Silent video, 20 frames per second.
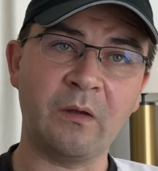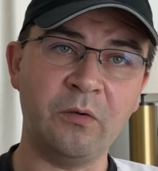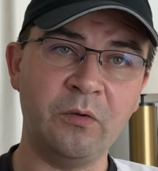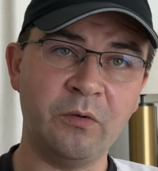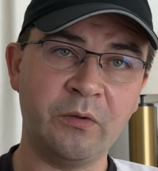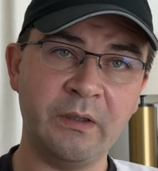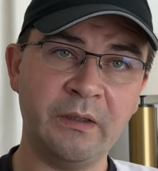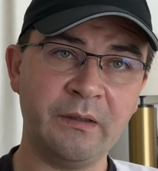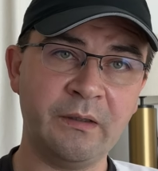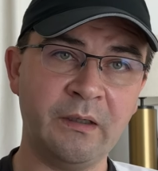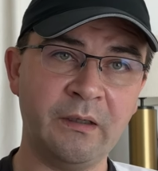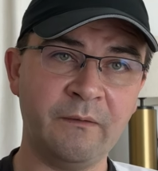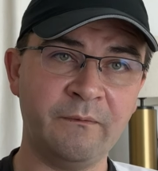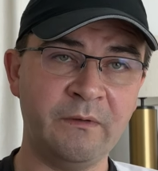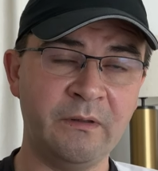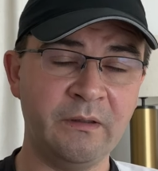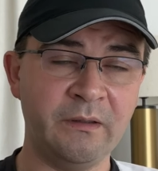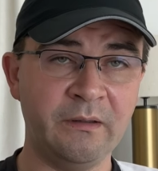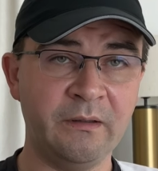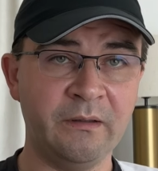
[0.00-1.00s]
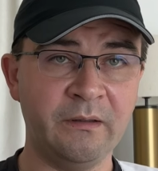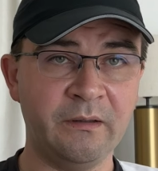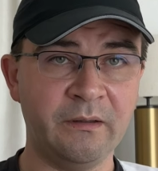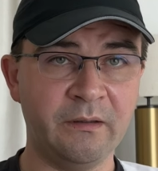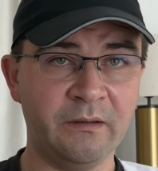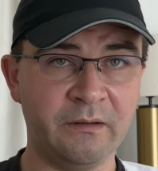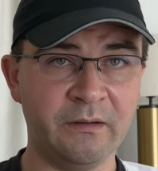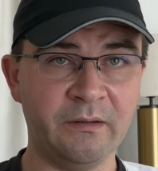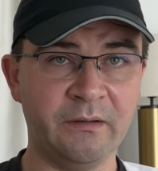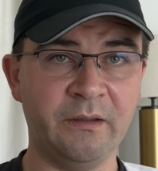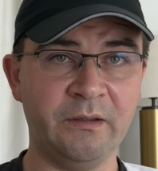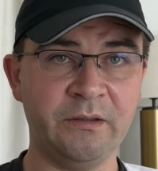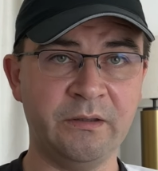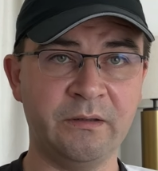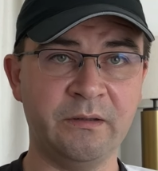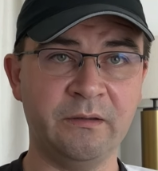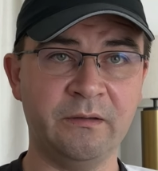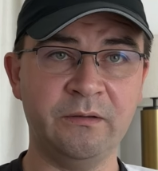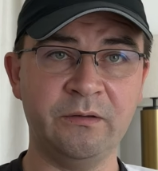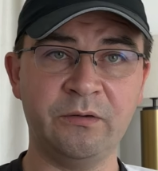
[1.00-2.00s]
You can have the
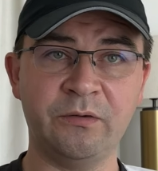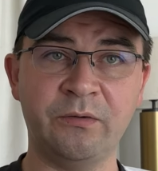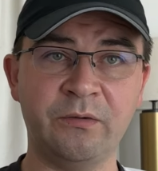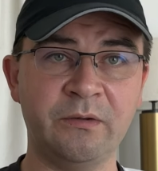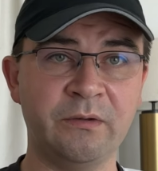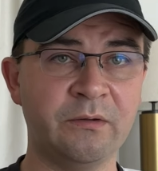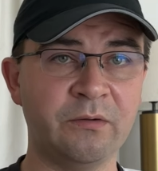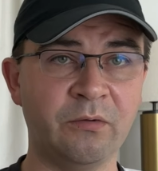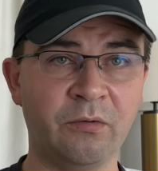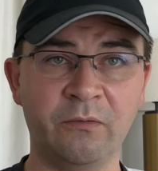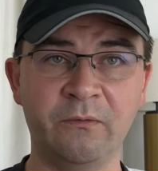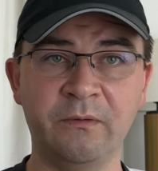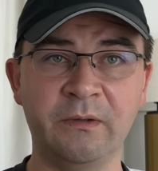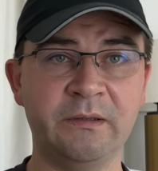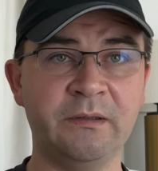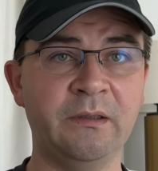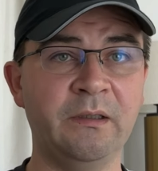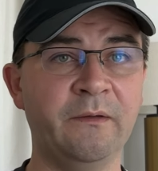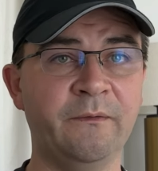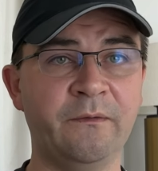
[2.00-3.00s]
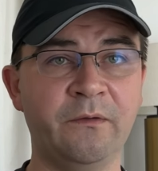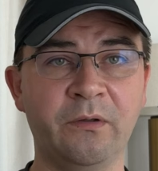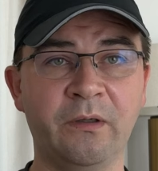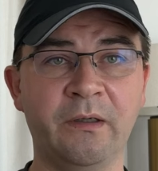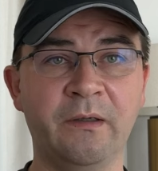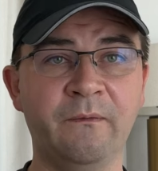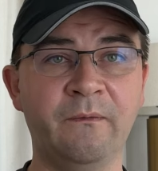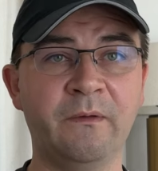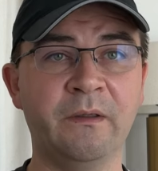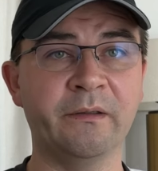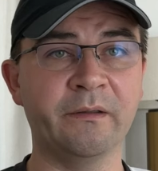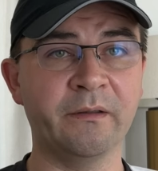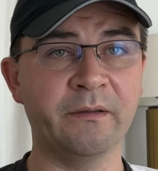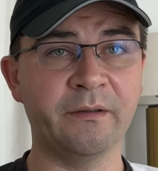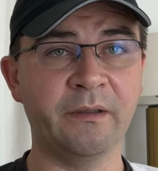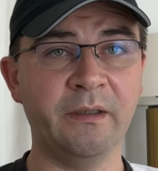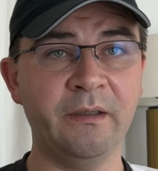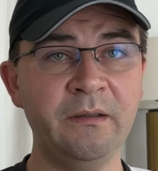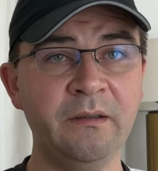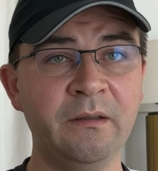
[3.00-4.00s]
international insurance, obviously, you have one,
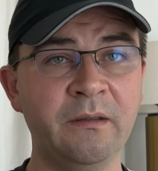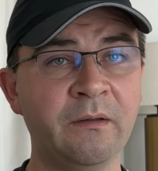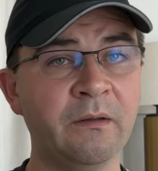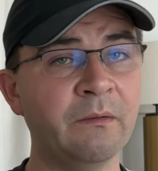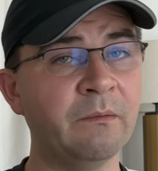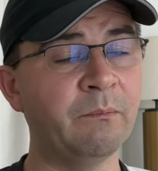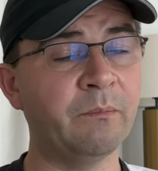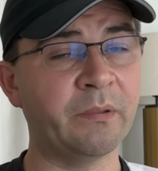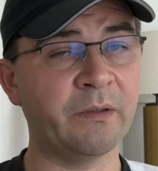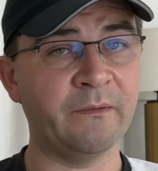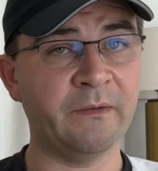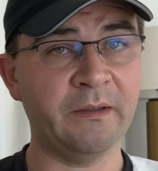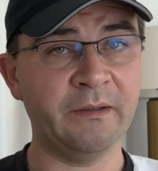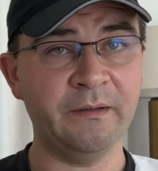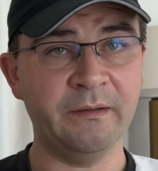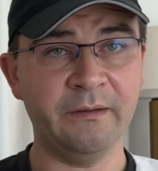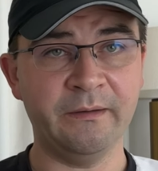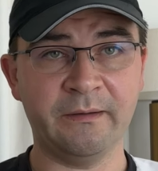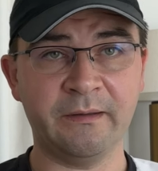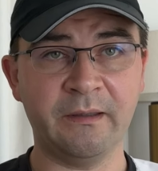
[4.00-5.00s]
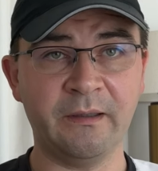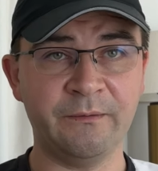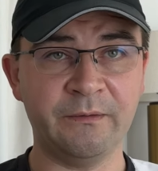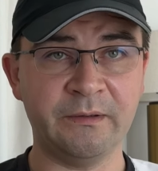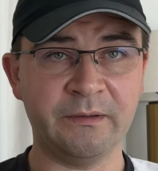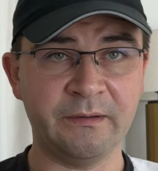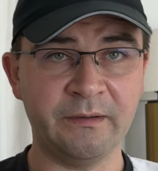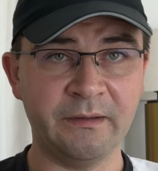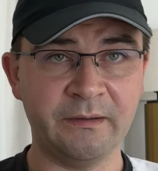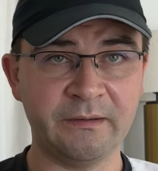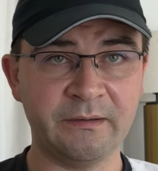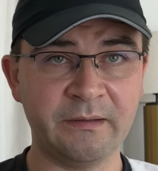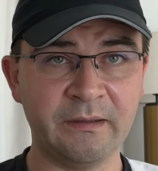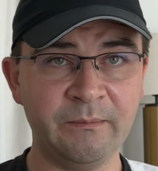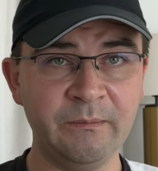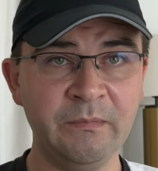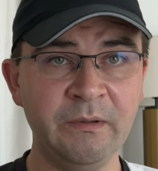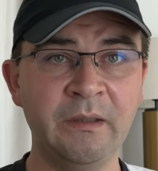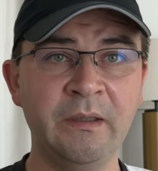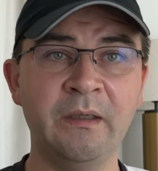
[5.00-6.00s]
great, providing it covers that
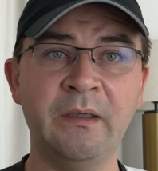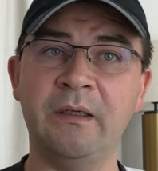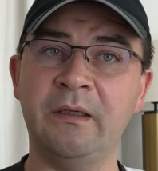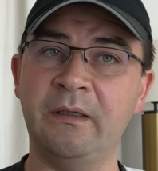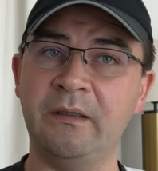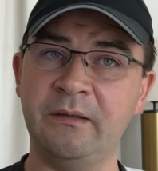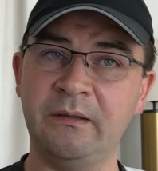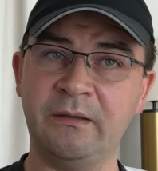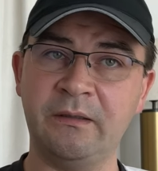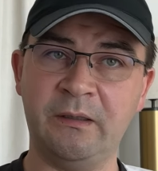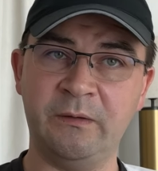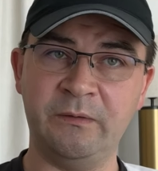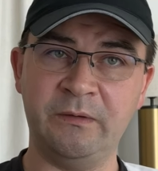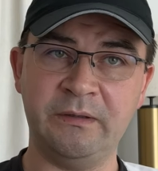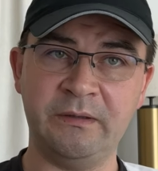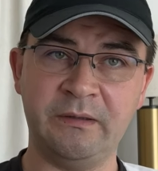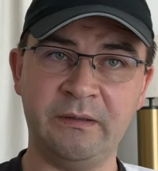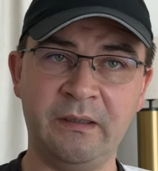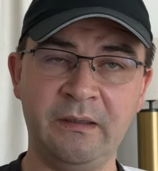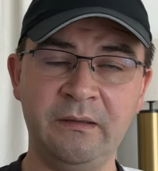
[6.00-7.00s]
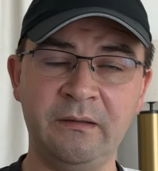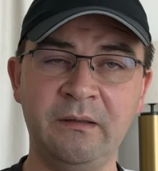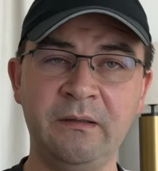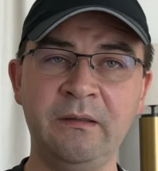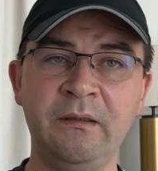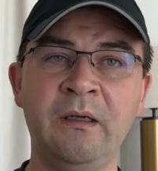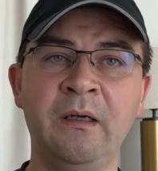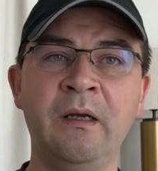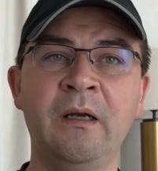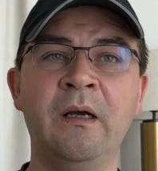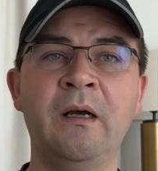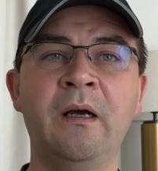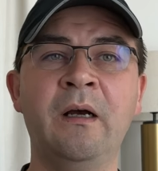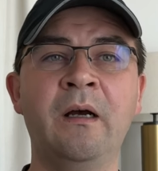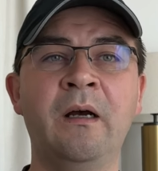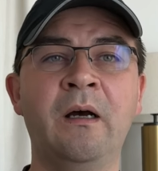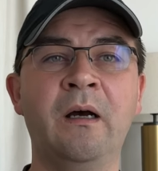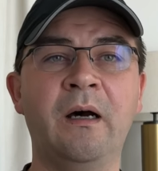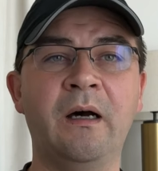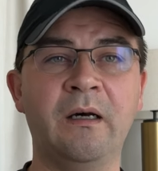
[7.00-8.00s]
sum and it covers Thailand.
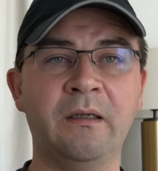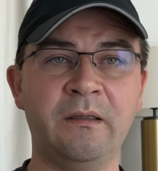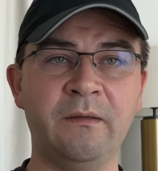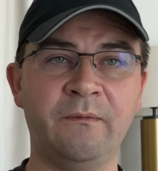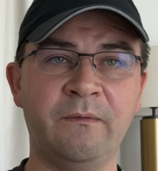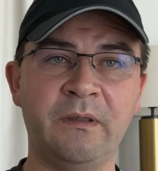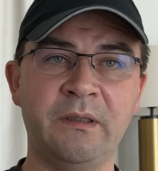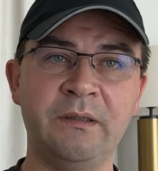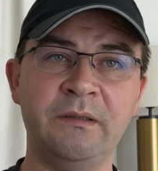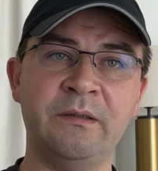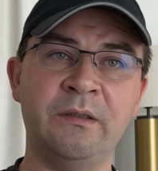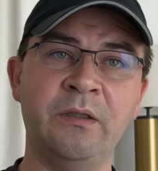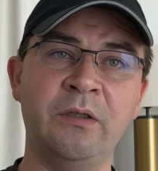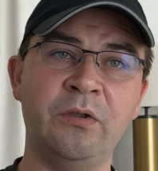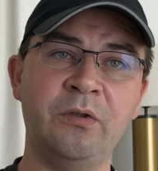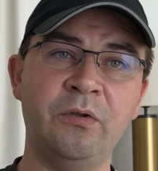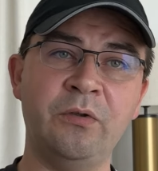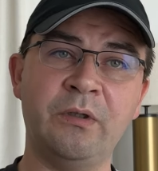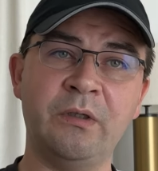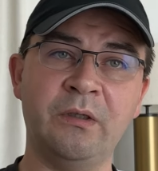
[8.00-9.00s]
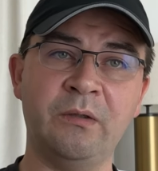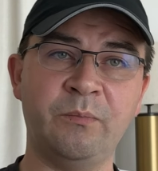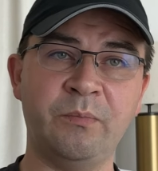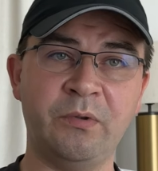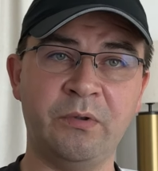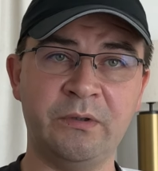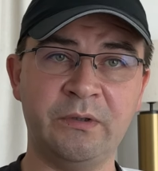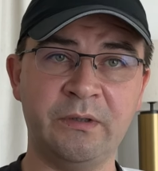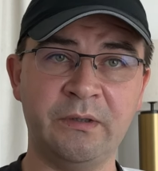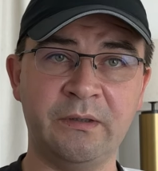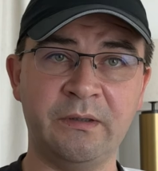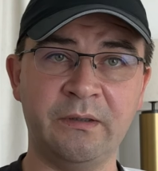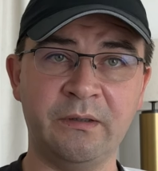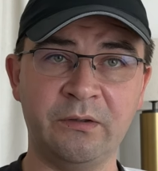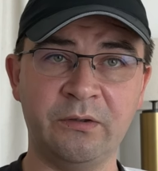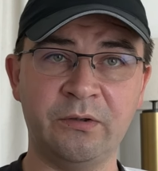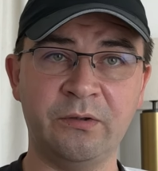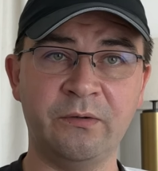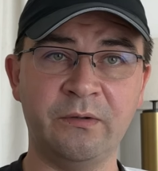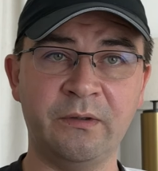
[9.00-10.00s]
Otherwise, you can purchase
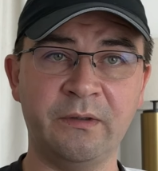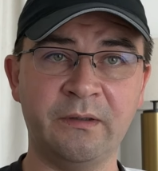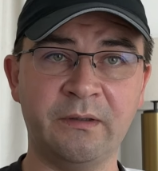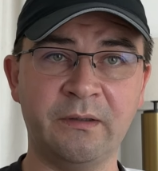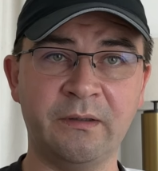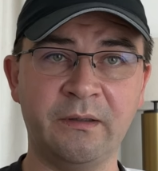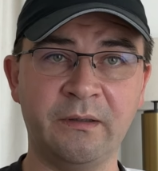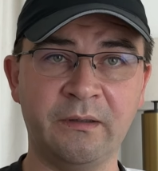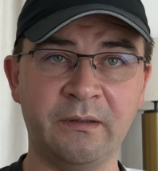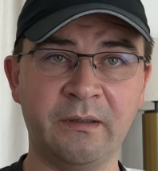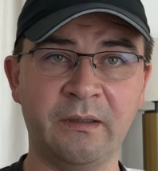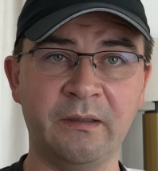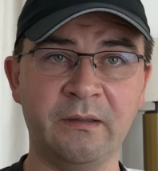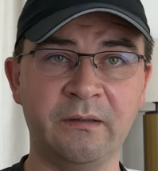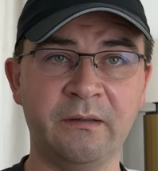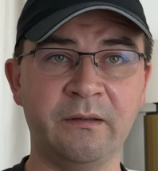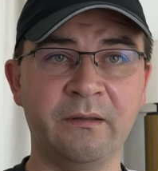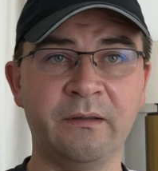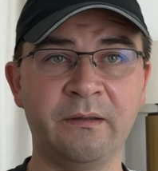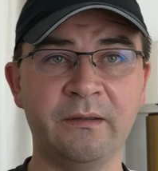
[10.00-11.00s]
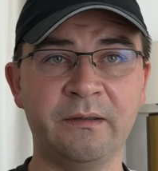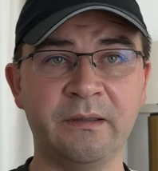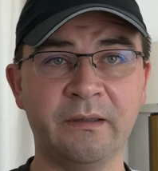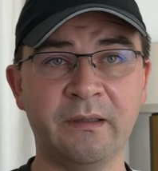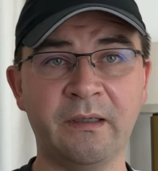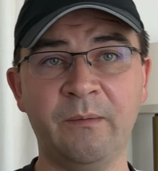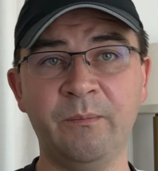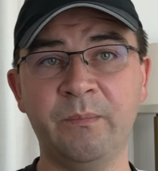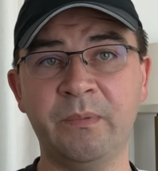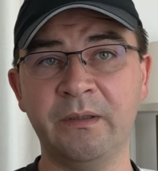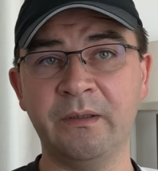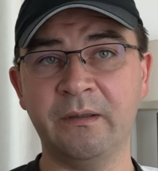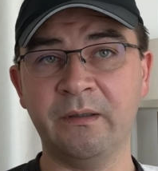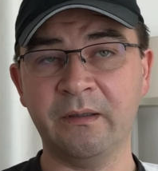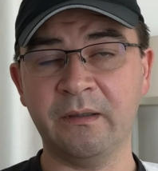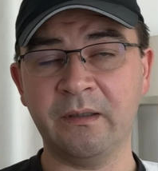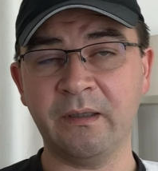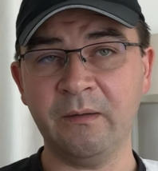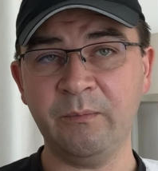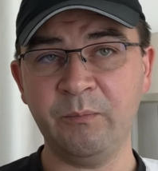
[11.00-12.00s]
insurance in Thailand. There's a company
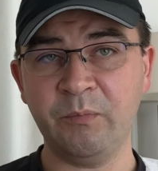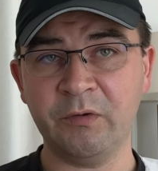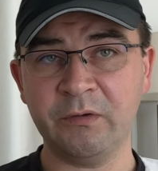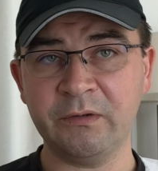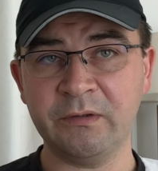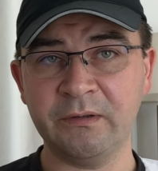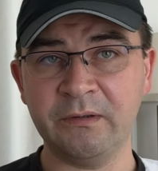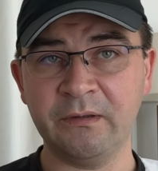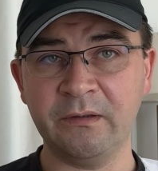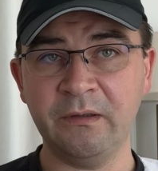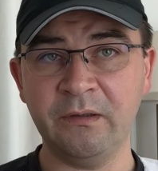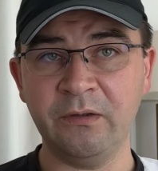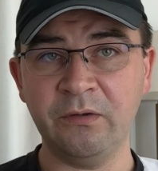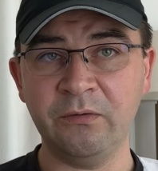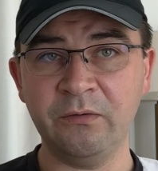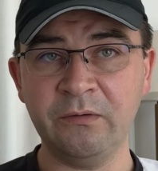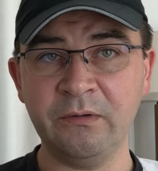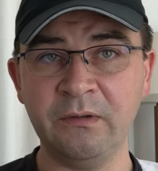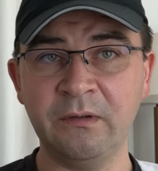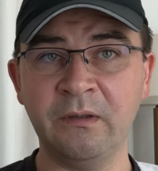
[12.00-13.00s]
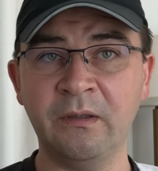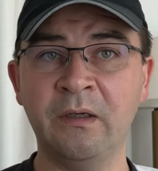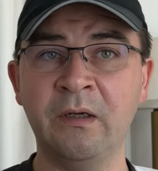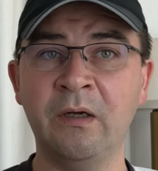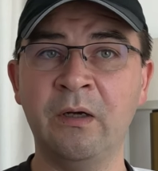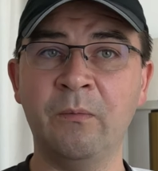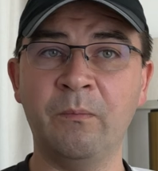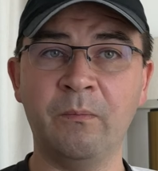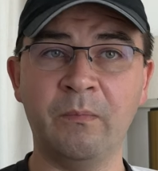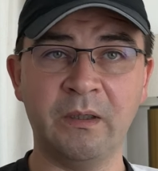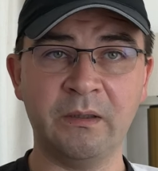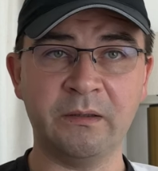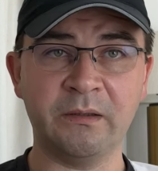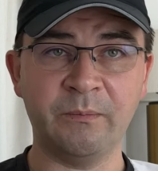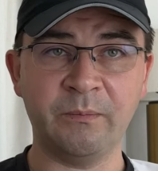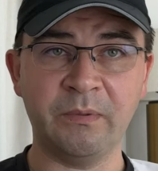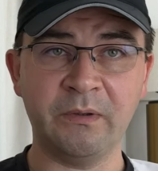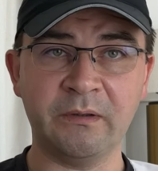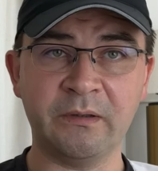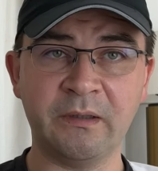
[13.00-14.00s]
that I personally used
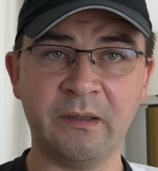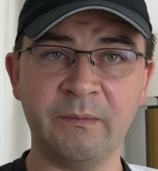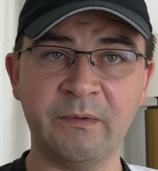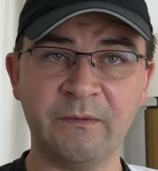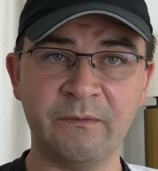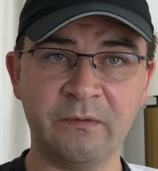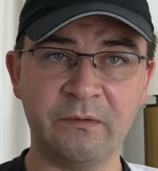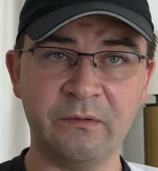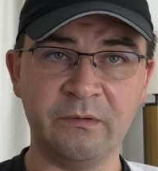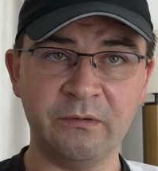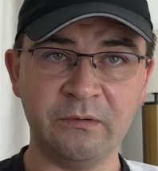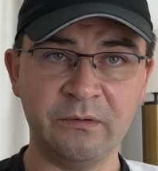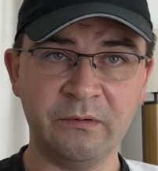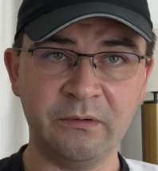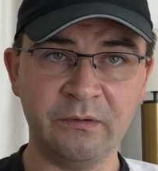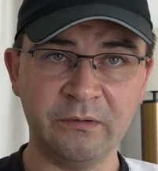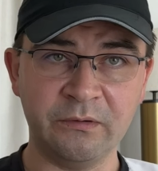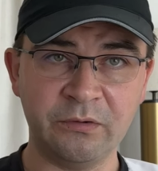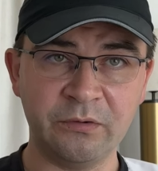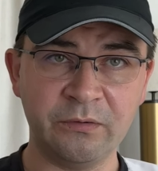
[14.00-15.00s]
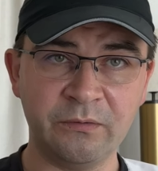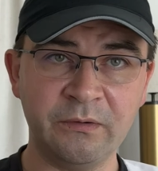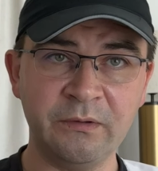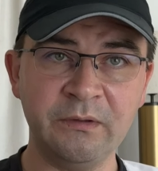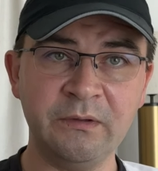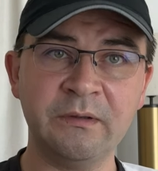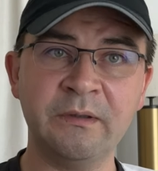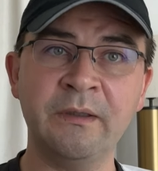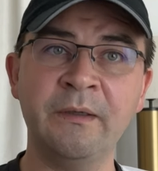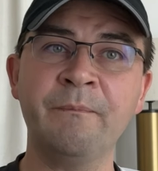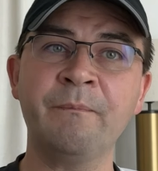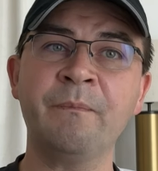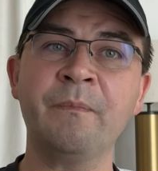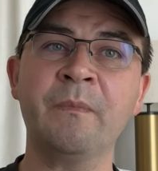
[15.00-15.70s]
multiple times for insurance.